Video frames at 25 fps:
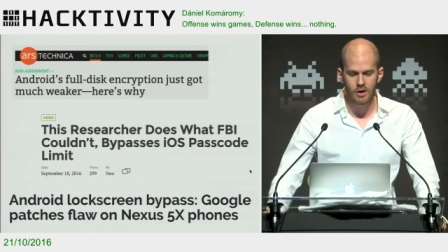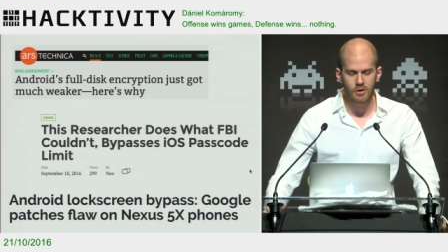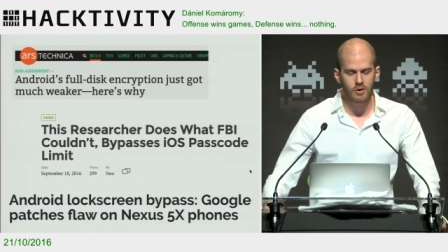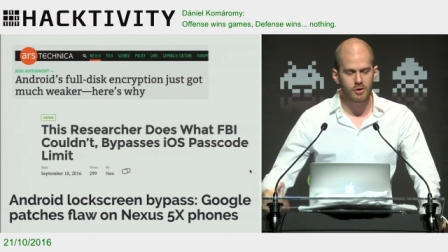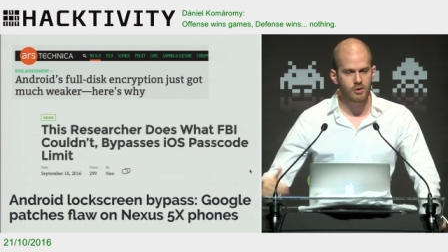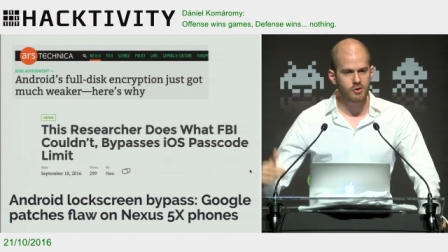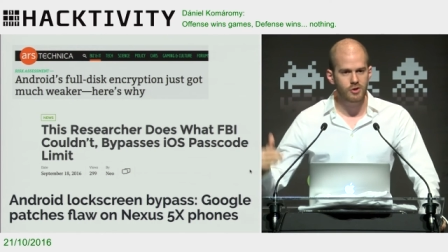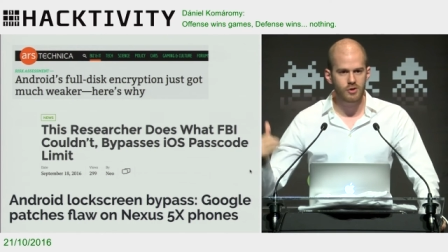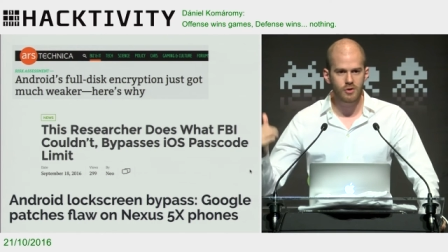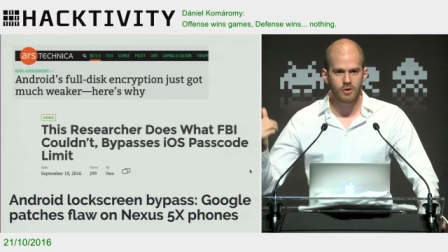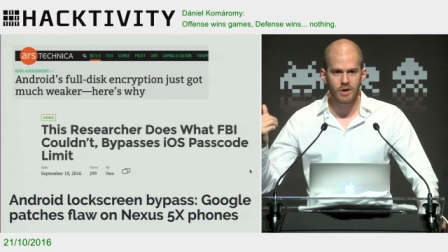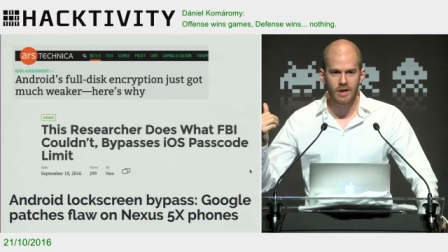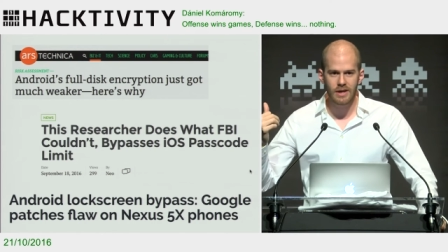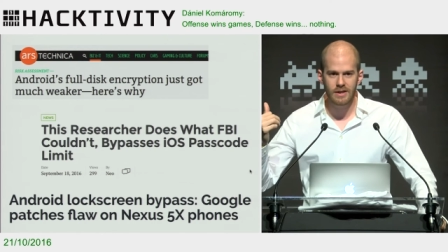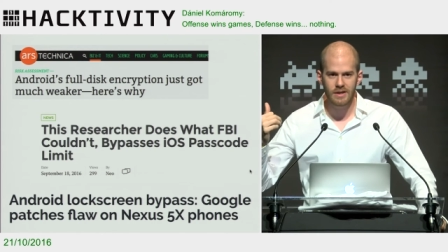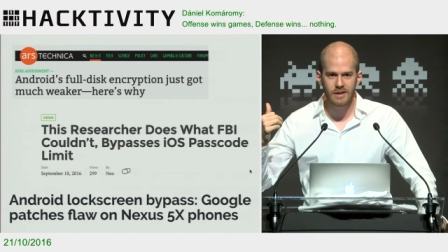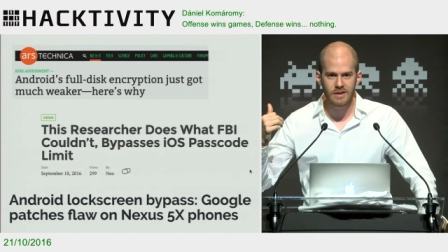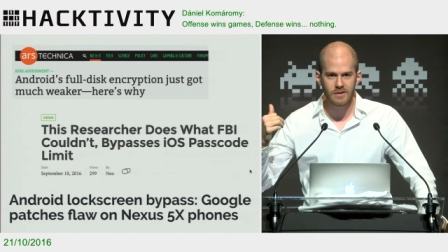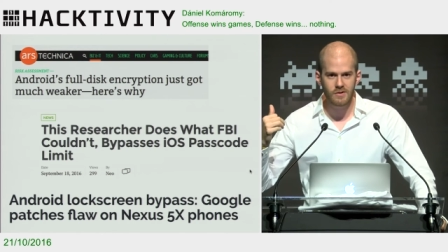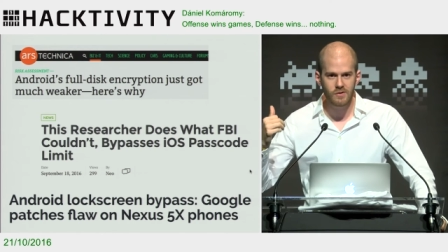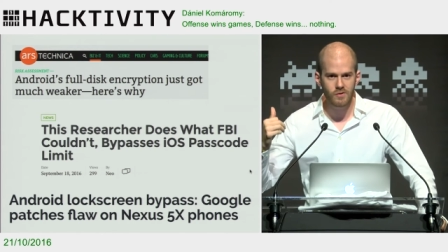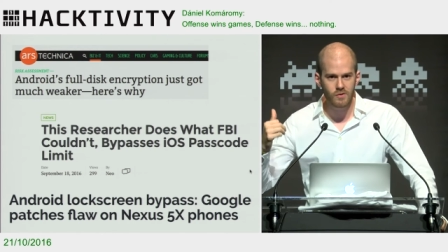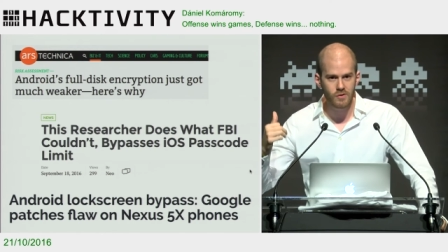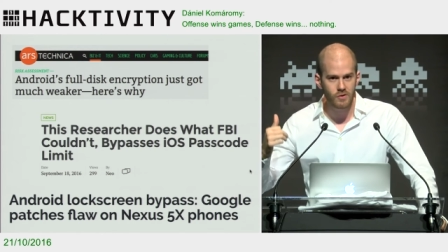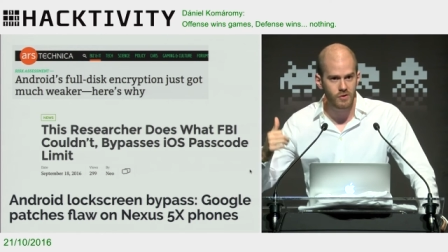Let's look at
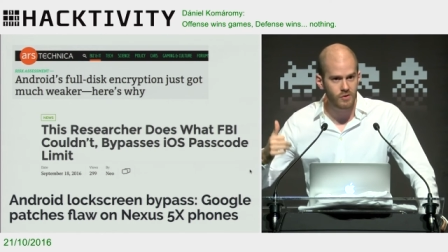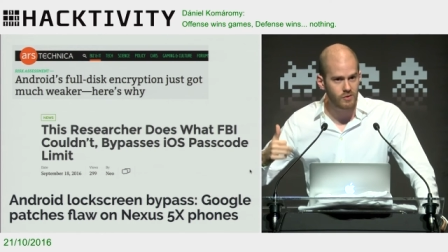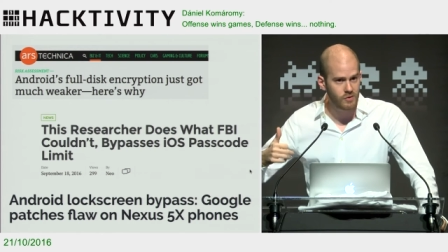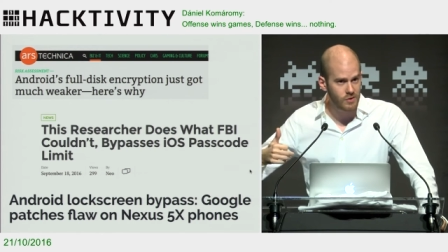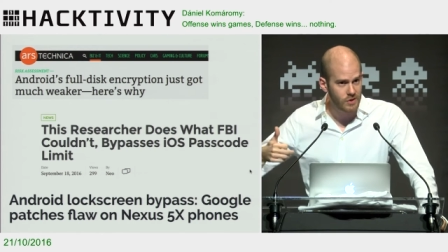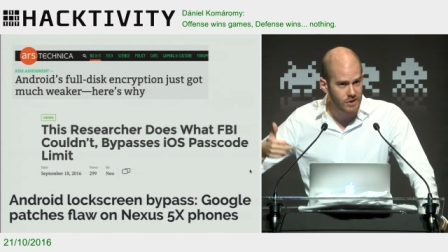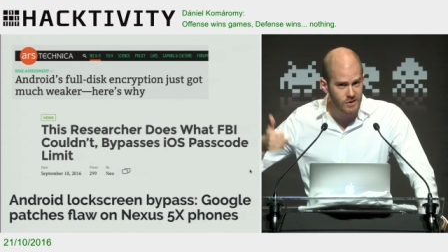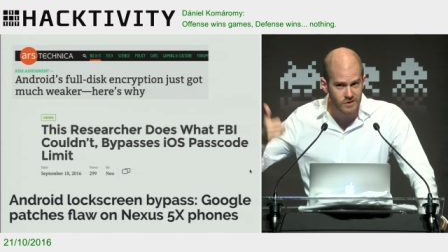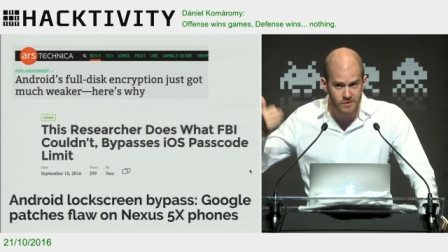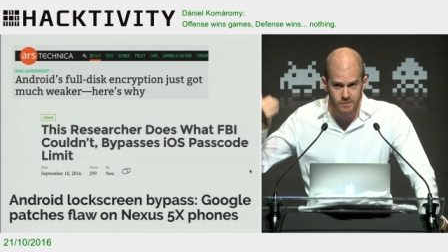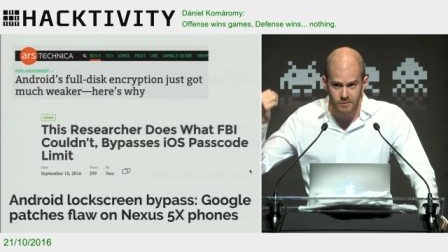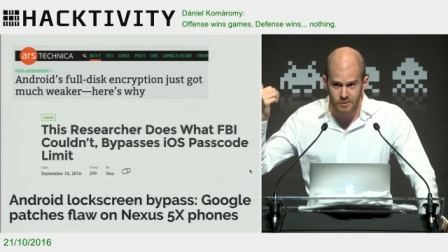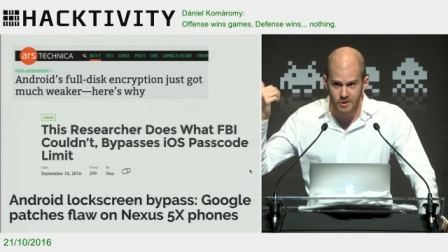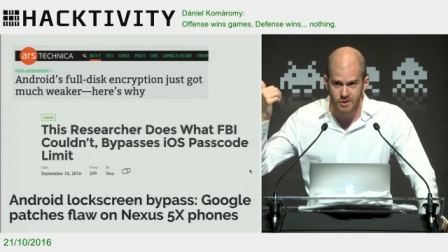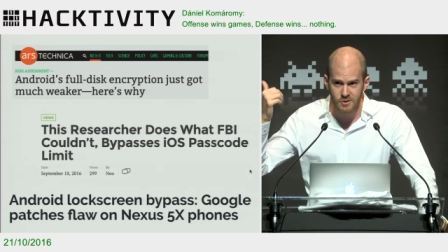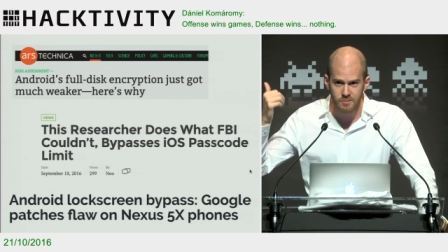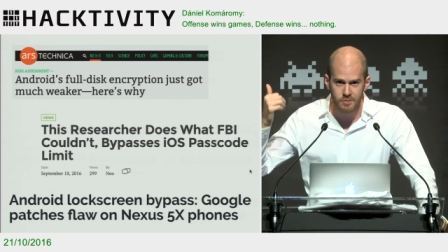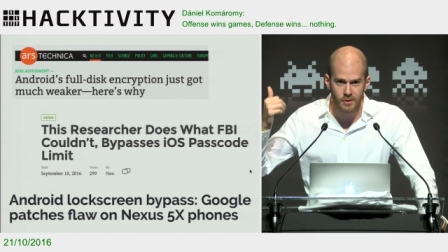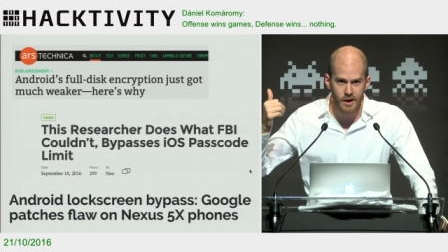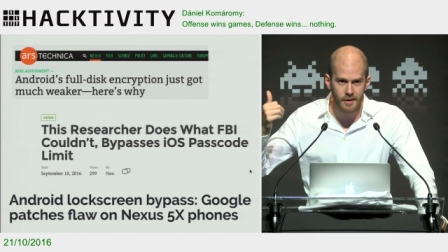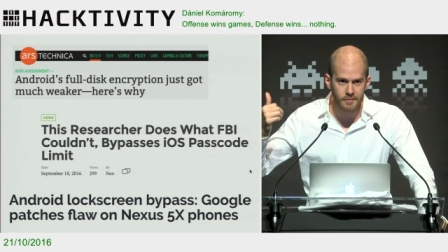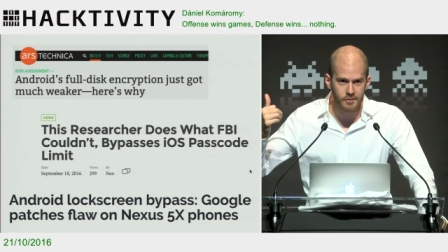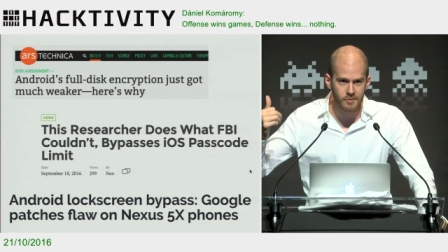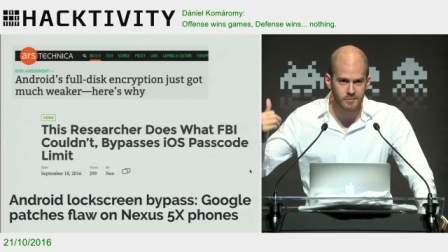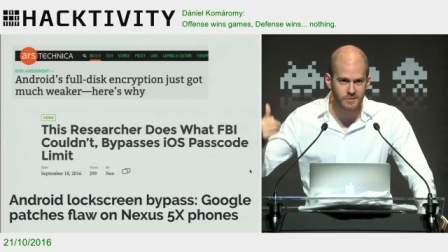these
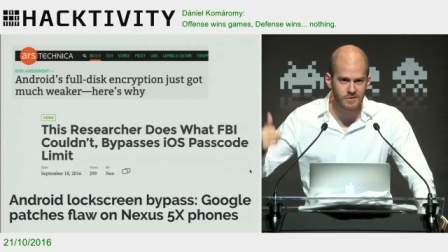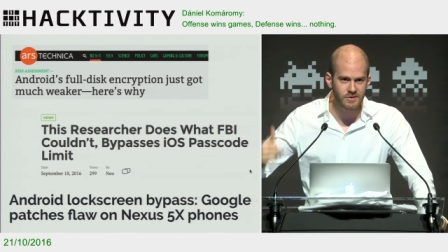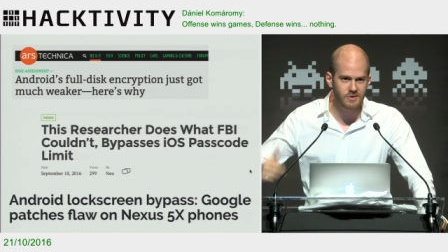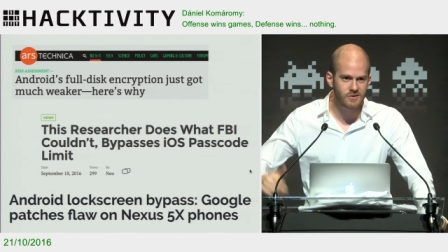problems.